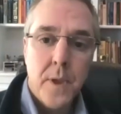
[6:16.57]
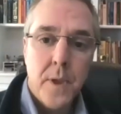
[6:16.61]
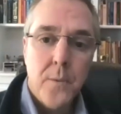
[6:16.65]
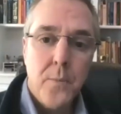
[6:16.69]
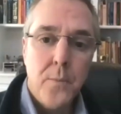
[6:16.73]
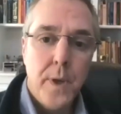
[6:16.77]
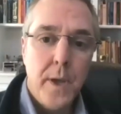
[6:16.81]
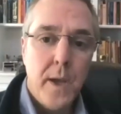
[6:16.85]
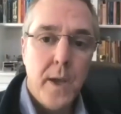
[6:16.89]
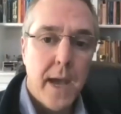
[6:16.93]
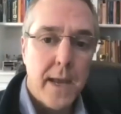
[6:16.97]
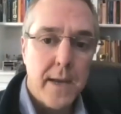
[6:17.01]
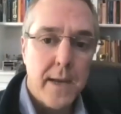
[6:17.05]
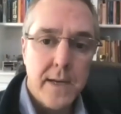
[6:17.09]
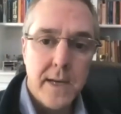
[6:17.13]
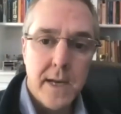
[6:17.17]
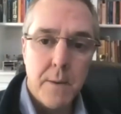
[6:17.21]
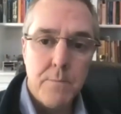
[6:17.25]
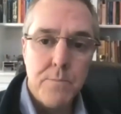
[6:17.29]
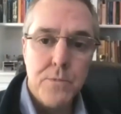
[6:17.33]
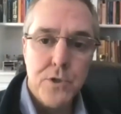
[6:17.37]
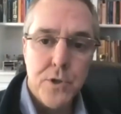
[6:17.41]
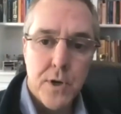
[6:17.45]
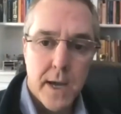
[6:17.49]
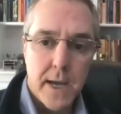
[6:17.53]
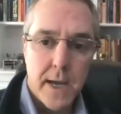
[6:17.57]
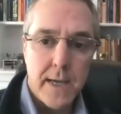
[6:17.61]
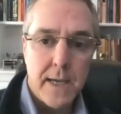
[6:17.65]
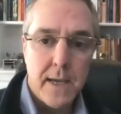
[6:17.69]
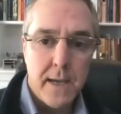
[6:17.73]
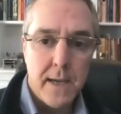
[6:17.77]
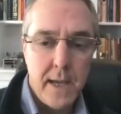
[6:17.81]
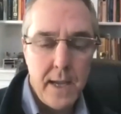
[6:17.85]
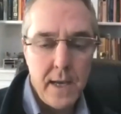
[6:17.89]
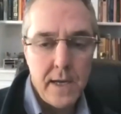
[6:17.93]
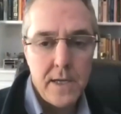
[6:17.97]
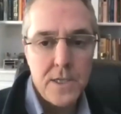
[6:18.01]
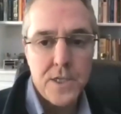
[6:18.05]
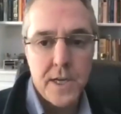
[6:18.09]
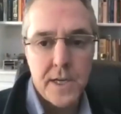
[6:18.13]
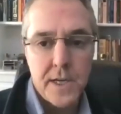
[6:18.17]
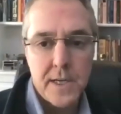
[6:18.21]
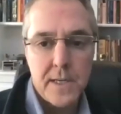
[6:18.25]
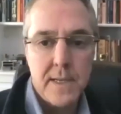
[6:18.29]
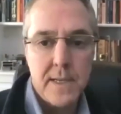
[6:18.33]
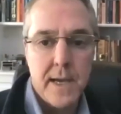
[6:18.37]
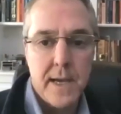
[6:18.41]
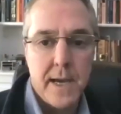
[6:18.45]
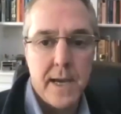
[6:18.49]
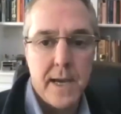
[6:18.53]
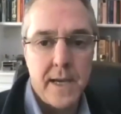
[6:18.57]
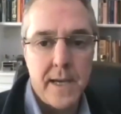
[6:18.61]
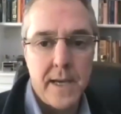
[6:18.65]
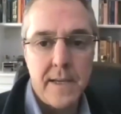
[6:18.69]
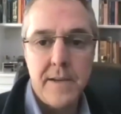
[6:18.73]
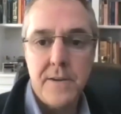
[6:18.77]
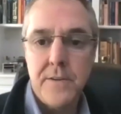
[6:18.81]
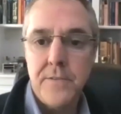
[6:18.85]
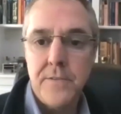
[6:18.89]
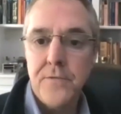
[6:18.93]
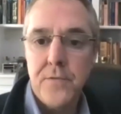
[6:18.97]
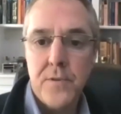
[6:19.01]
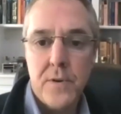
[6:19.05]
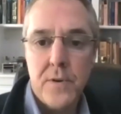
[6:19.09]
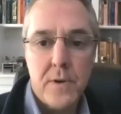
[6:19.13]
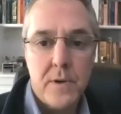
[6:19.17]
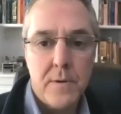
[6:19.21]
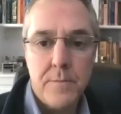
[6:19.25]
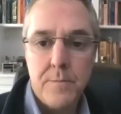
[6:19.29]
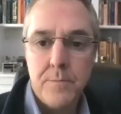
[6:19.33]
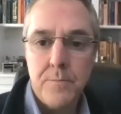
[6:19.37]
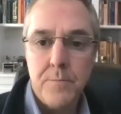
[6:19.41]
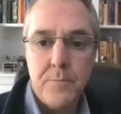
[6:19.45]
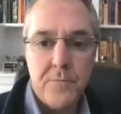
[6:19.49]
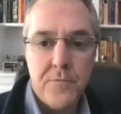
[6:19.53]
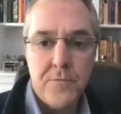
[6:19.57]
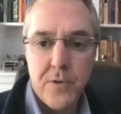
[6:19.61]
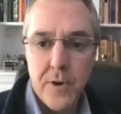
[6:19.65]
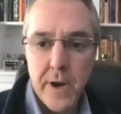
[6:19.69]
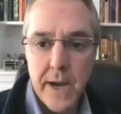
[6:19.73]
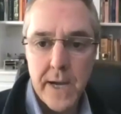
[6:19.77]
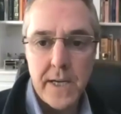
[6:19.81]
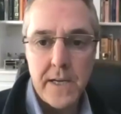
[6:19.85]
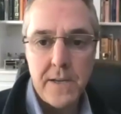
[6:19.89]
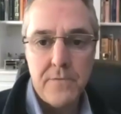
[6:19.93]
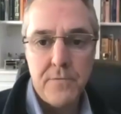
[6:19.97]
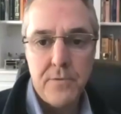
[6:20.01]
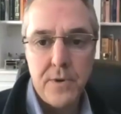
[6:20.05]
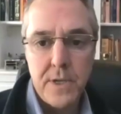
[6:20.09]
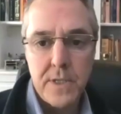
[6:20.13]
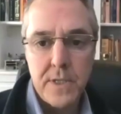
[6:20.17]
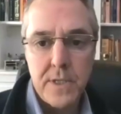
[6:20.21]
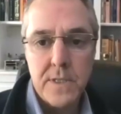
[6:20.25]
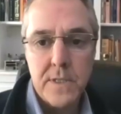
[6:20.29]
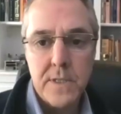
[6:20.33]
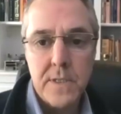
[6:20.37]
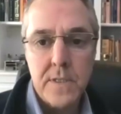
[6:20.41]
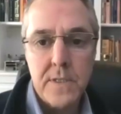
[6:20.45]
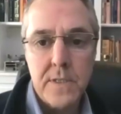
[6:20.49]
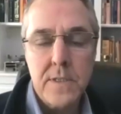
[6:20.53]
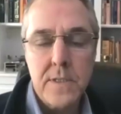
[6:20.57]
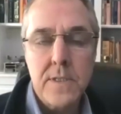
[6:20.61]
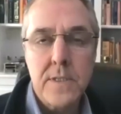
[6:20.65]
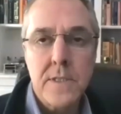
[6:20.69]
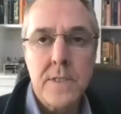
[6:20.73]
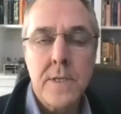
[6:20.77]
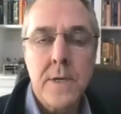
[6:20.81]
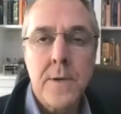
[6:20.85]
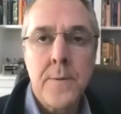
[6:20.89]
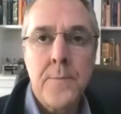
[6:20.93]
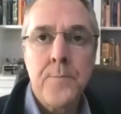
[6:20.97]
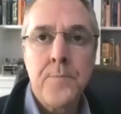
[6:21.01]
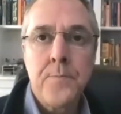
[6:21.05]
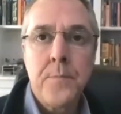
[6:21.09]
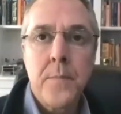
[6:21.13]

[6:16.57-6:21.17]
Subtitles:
And we ended up trying a ketogenic diet for a variety of reasons.